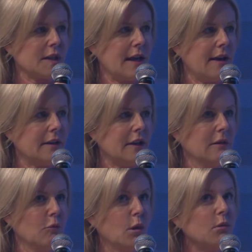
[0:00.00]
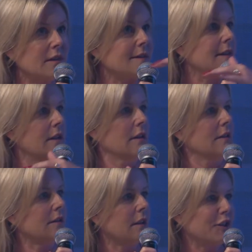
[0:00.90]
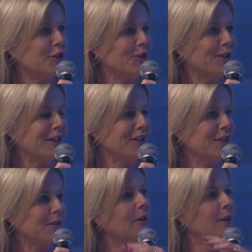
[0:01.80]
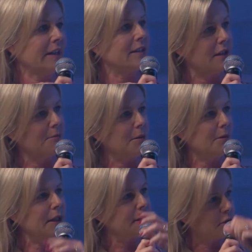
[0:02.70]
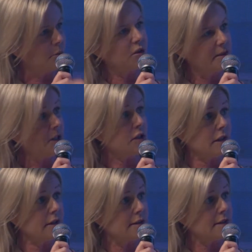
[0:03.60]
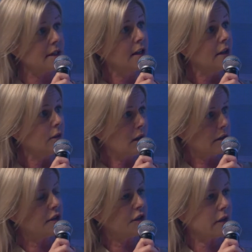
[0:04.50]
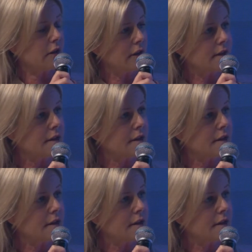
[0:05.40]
that? And what were the signals on the journey to, actually, maybe we need to go more specialist rather than generalist?